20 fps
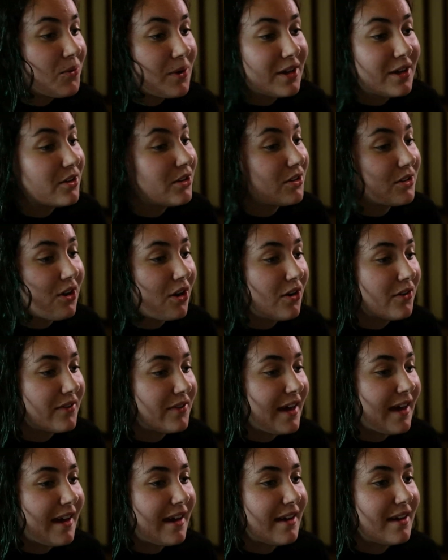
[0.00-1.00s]
We got
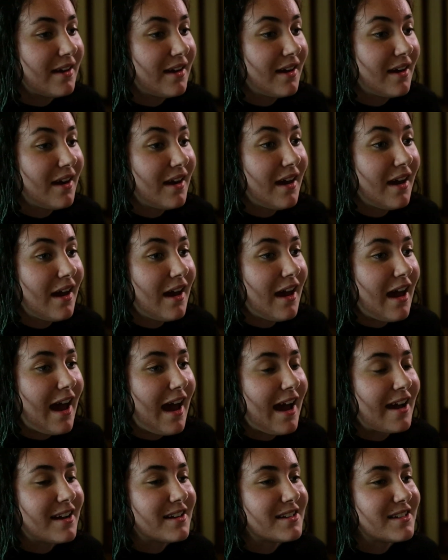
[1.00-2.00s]
there,
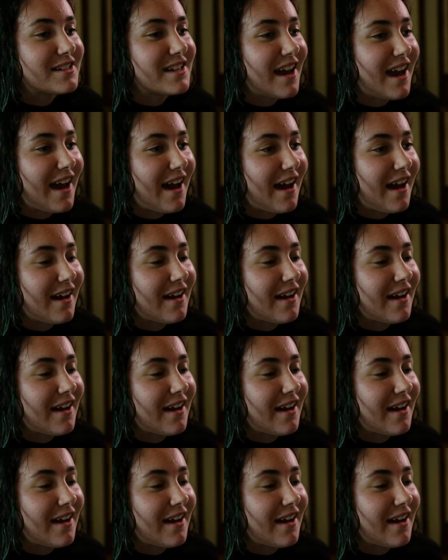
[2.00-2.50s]
and